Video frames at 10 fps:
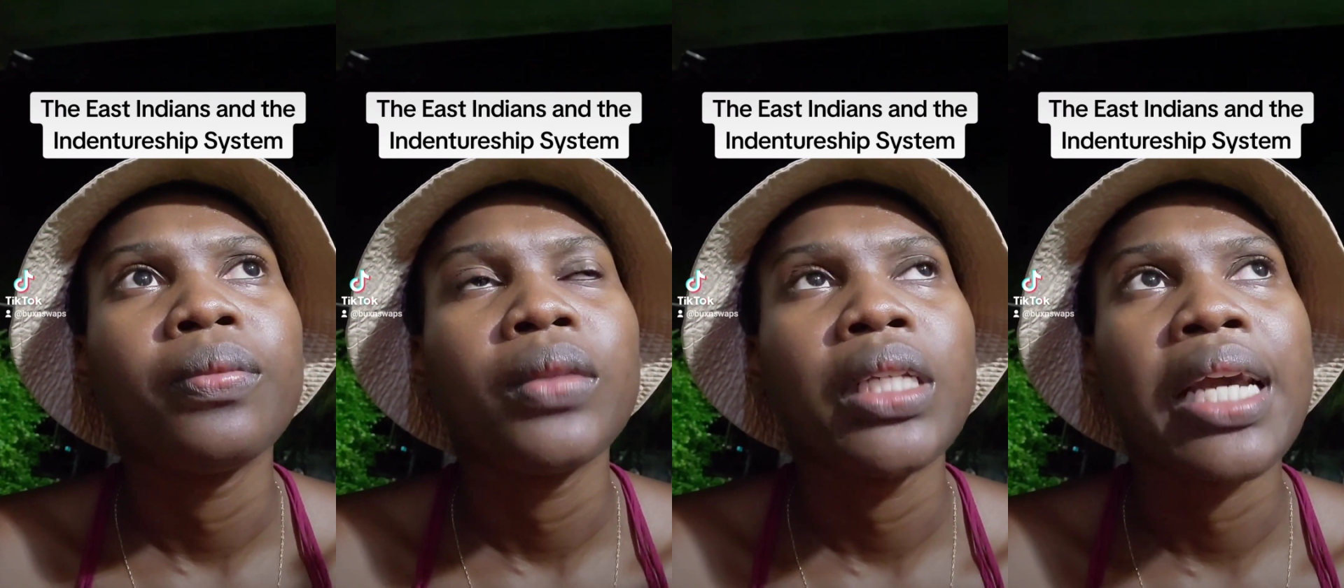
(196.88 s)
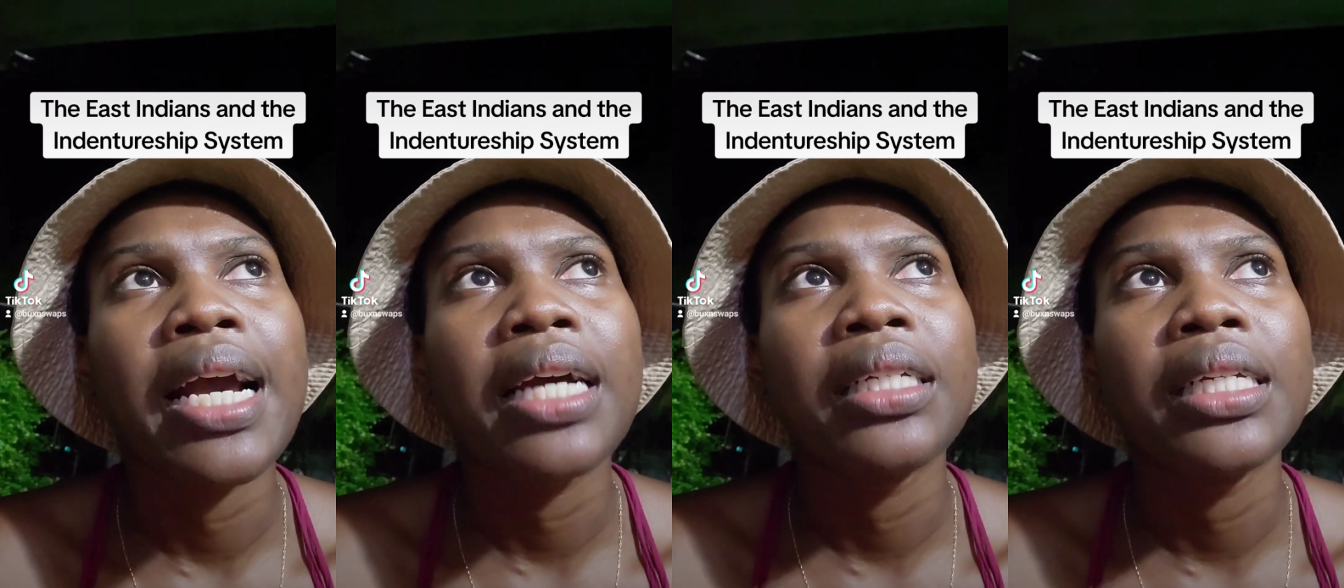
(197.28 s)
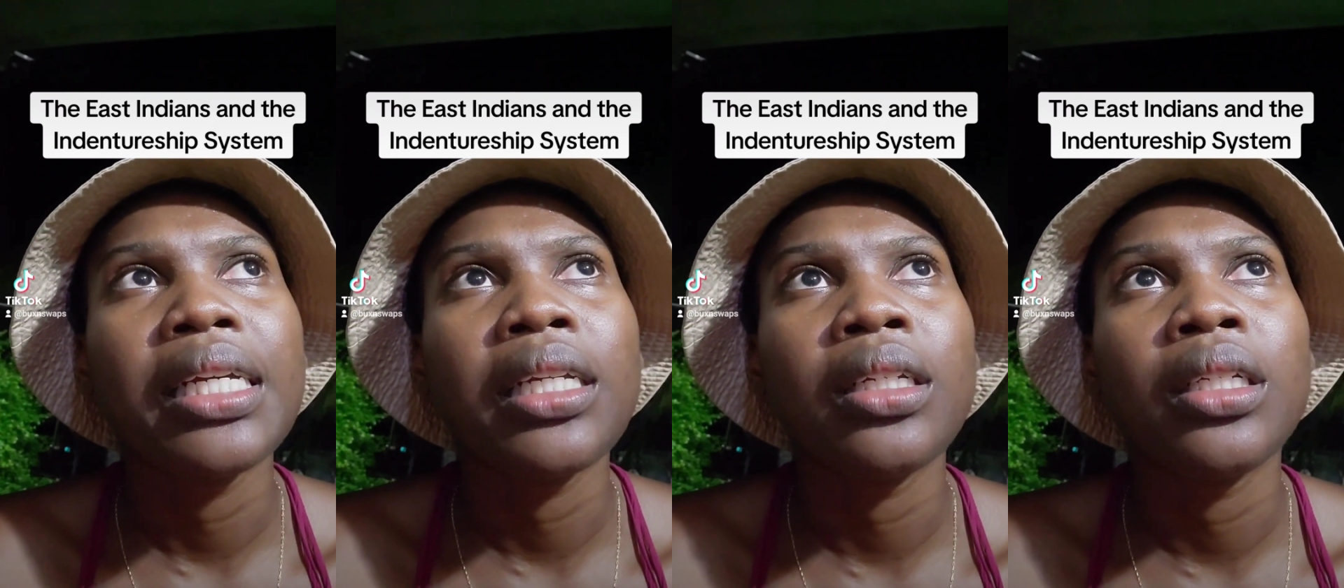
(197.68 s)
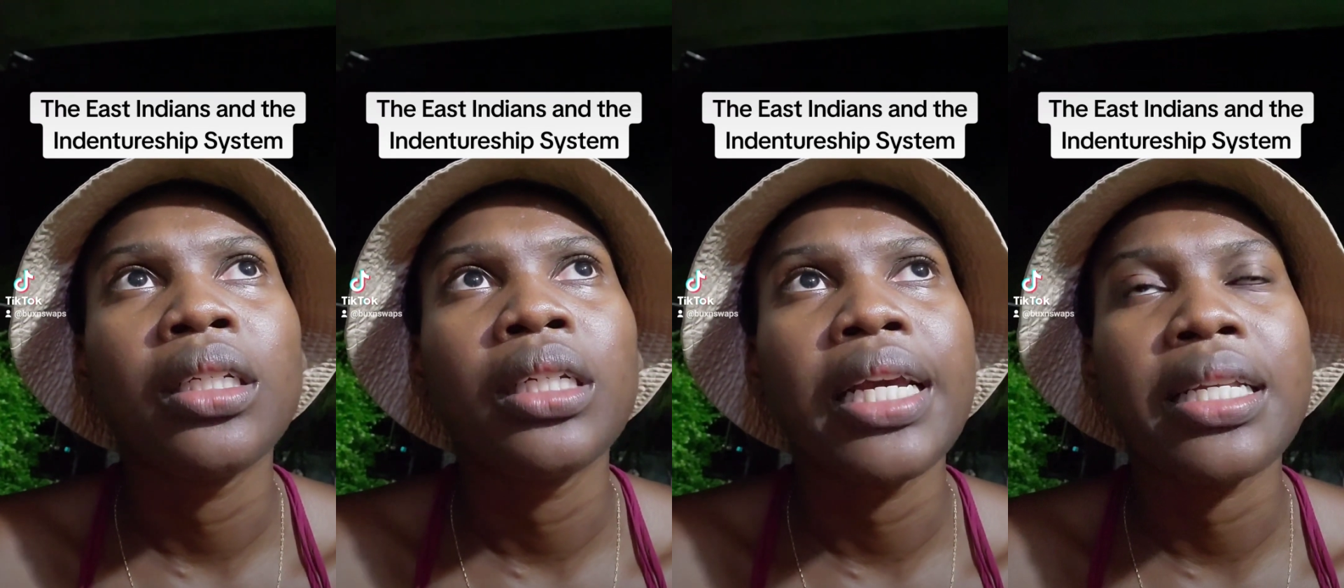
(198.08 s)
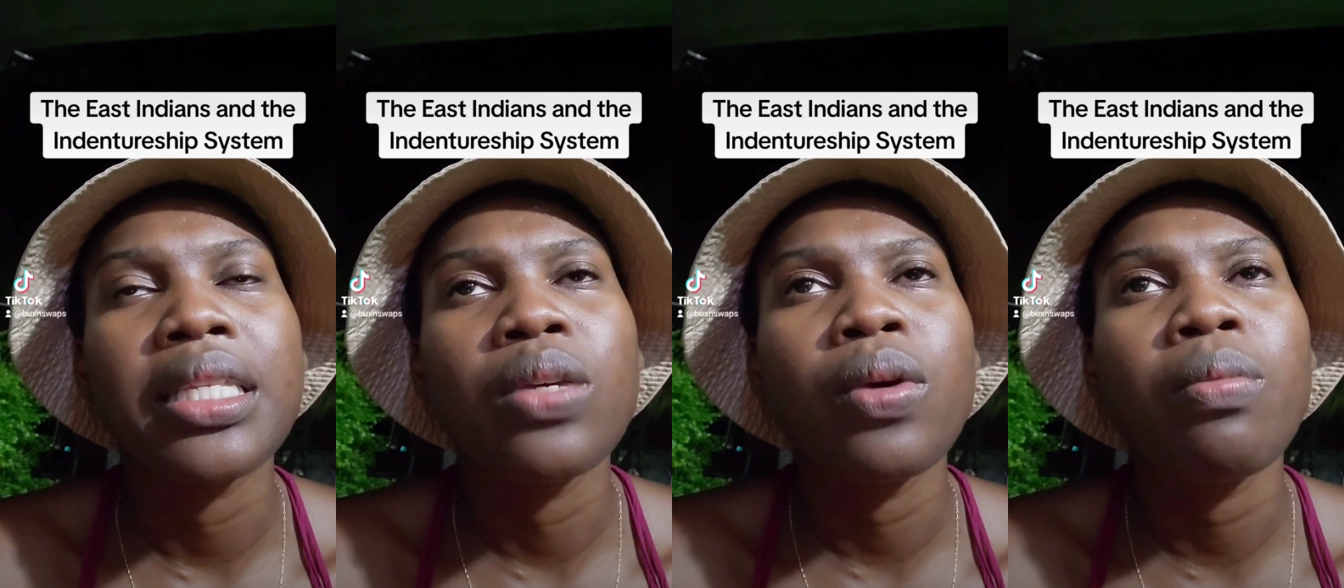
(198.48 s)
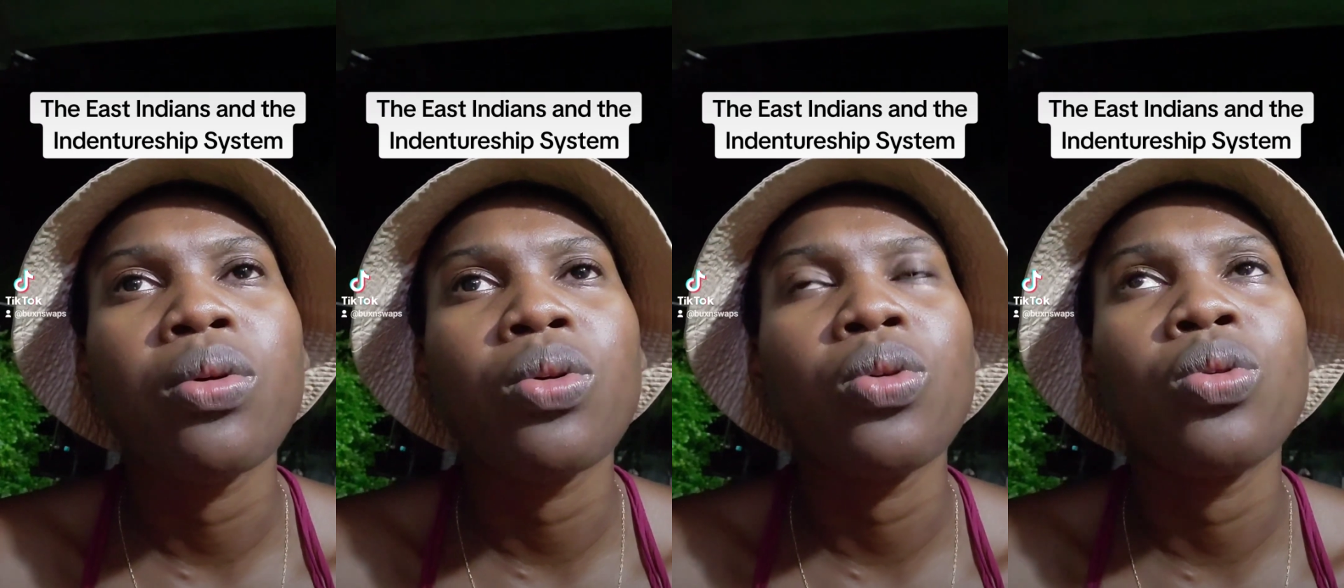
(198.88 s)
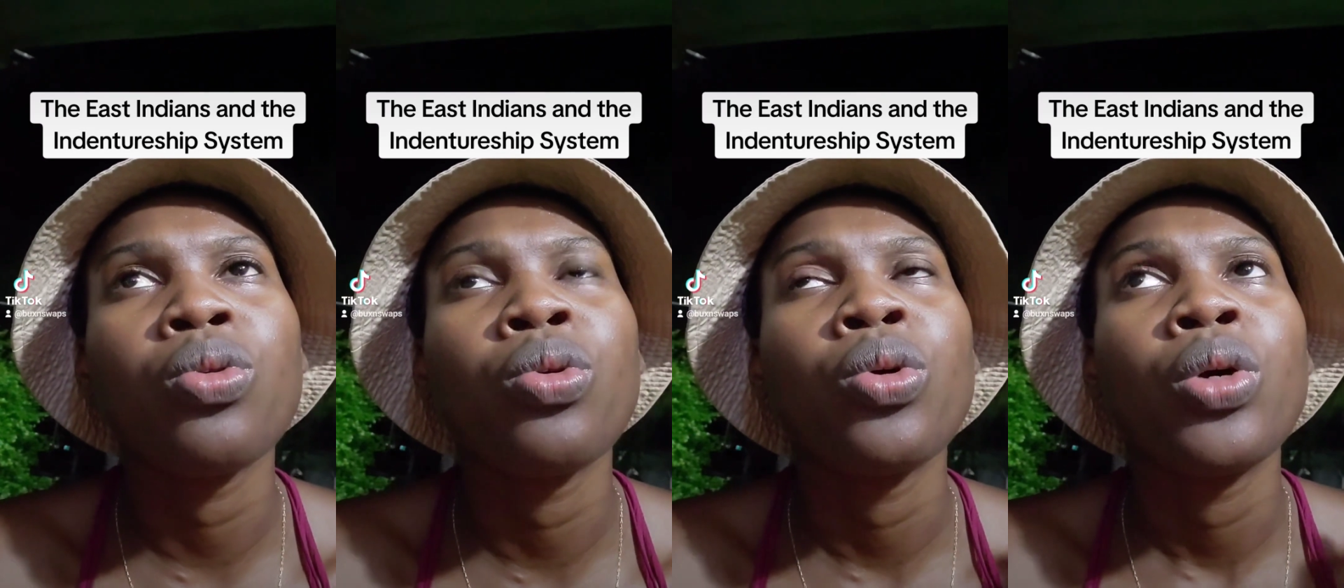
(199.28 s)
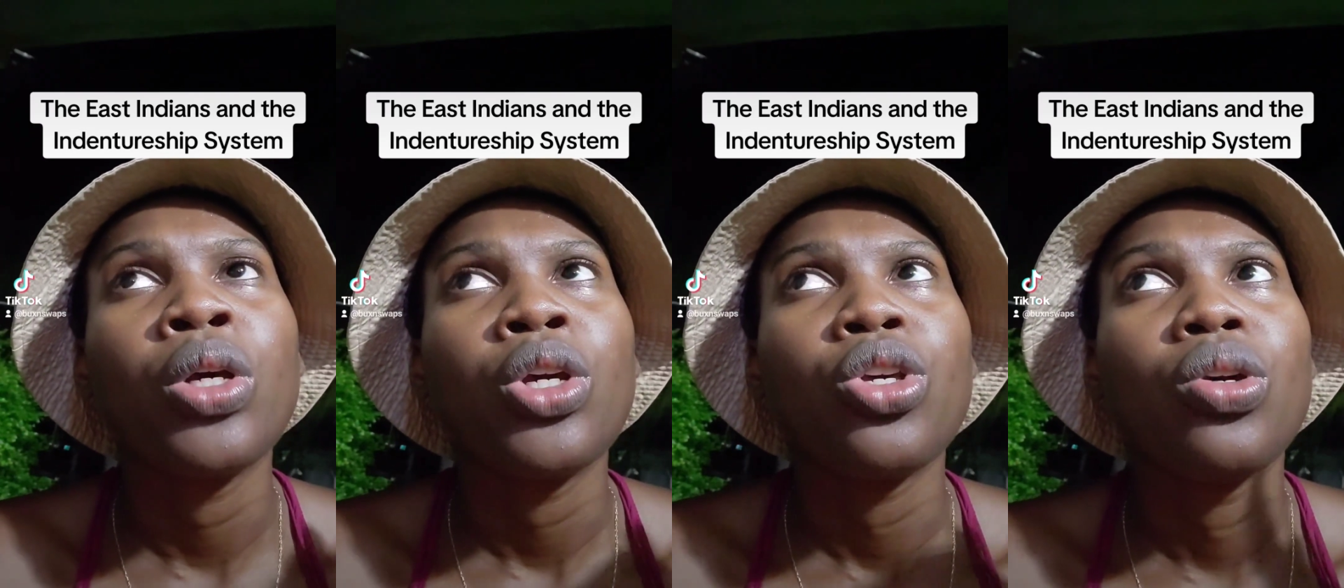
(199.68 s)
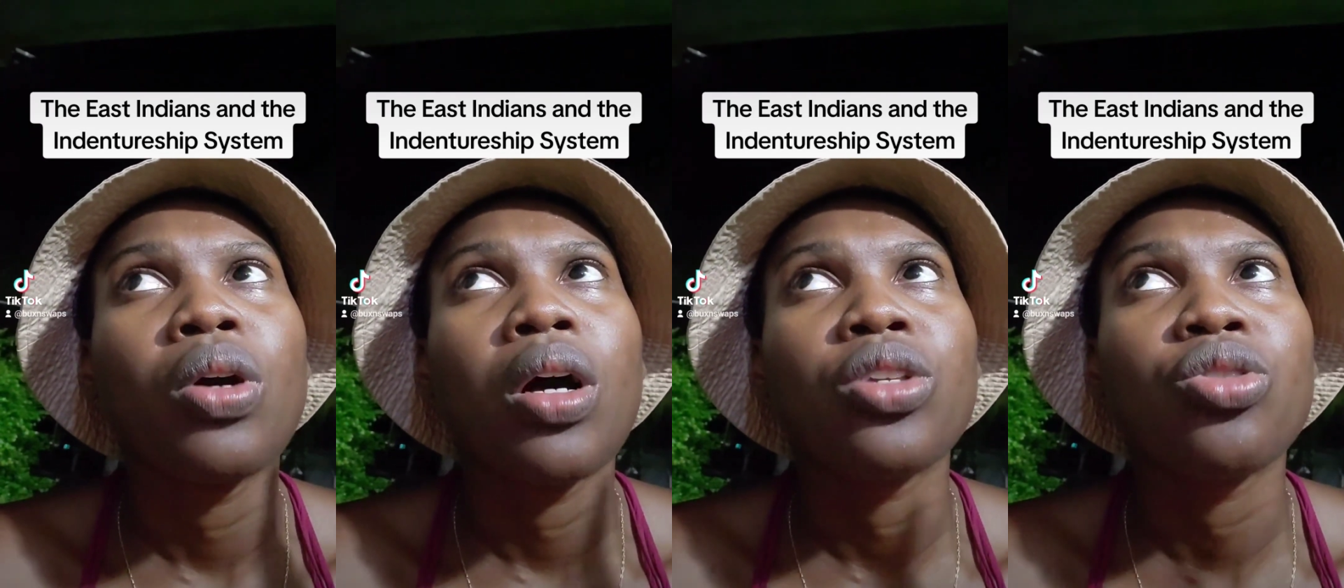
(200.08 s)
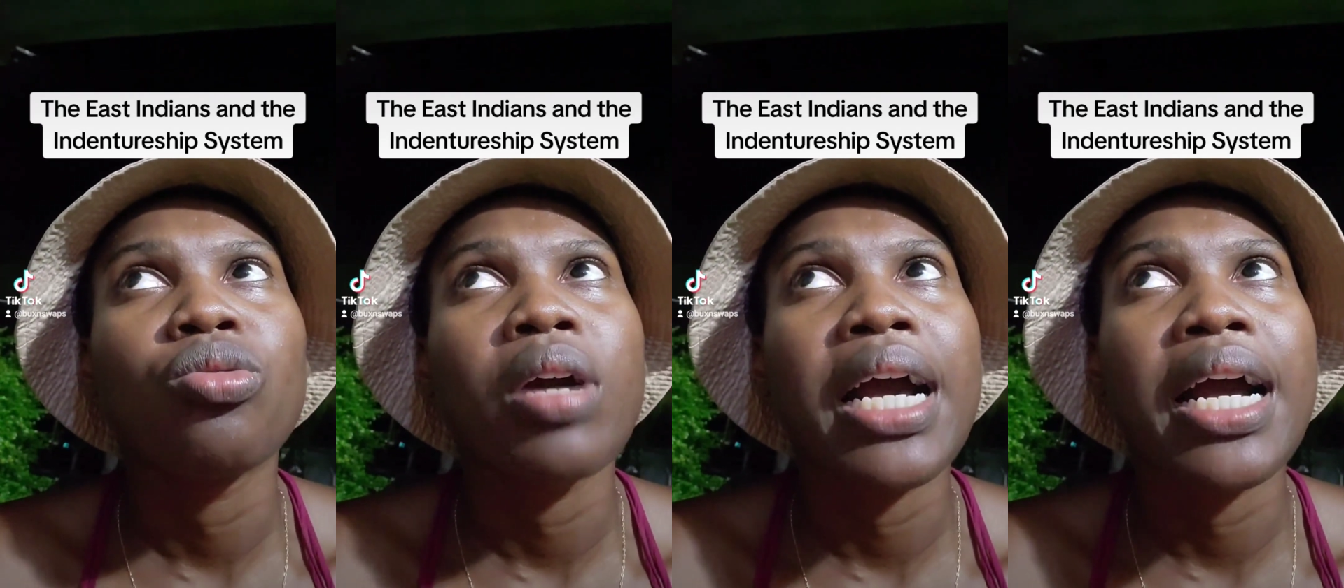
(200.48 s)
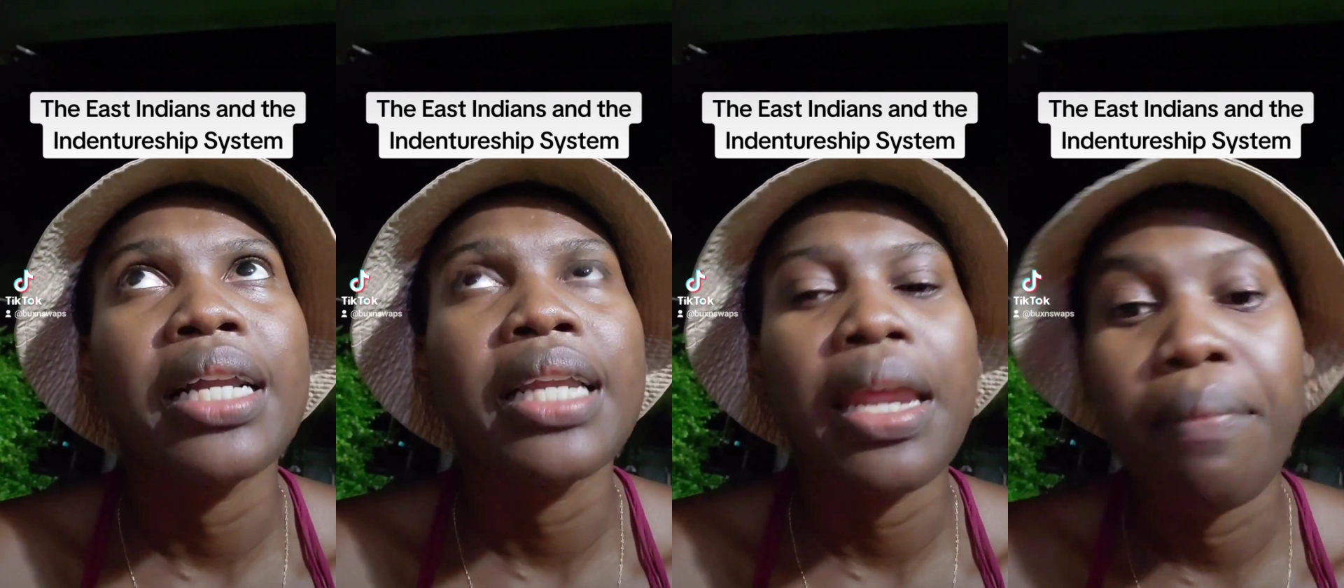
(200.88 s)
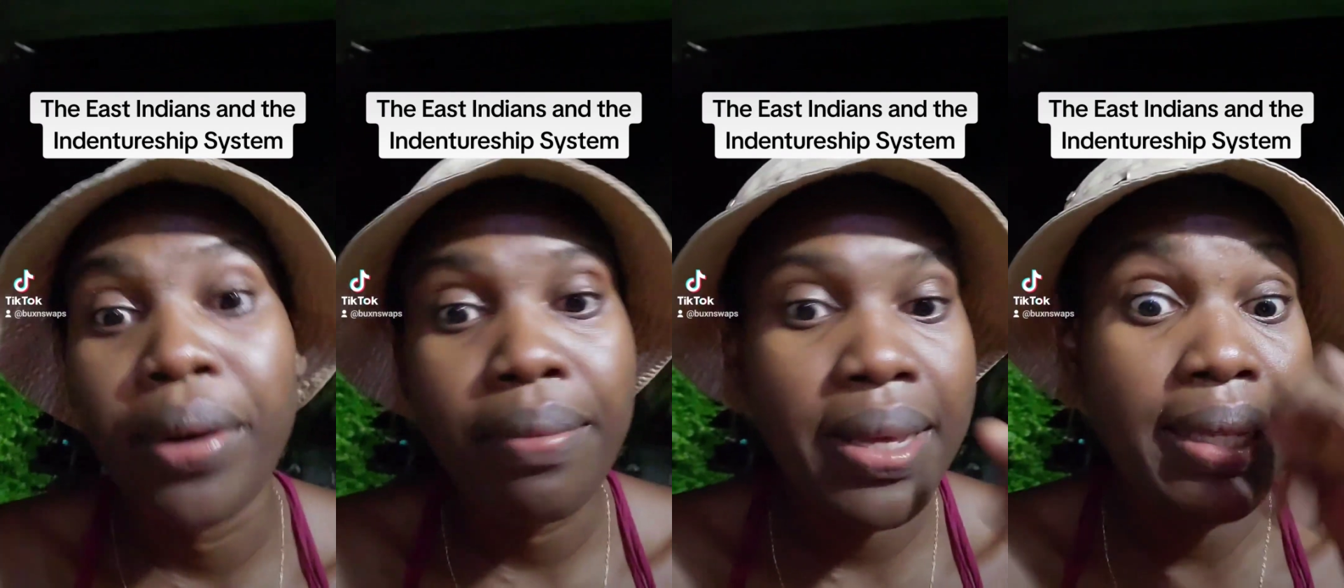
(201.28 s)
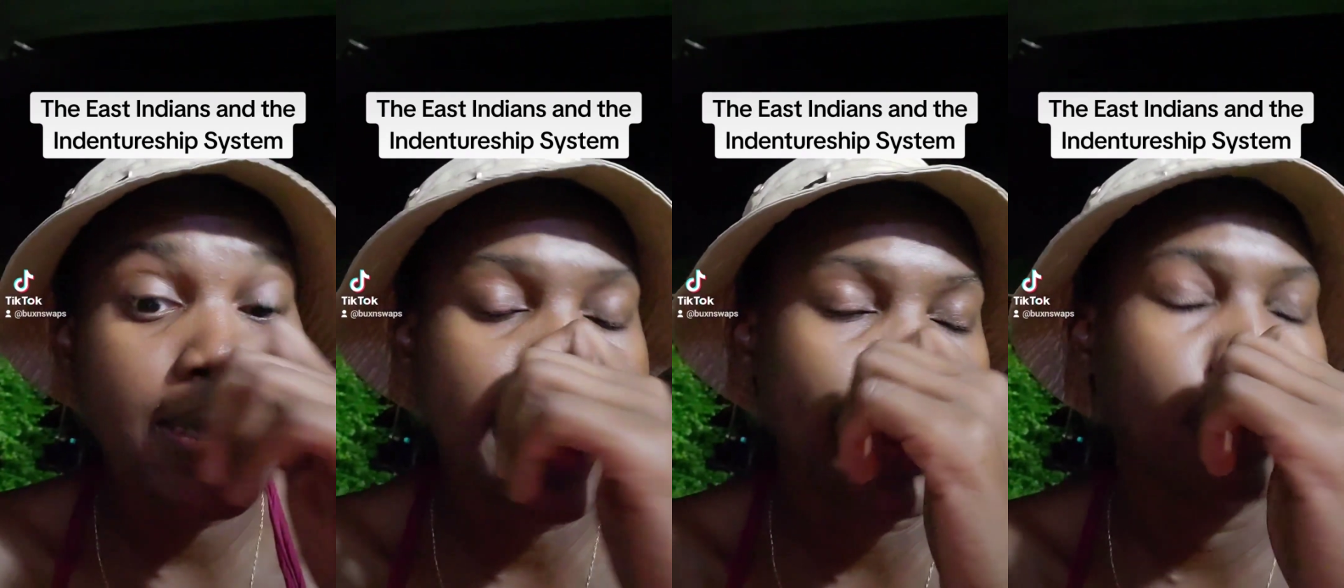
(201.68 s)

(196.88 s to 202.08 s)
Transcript: you had in Essequibo, you also had in Berbice.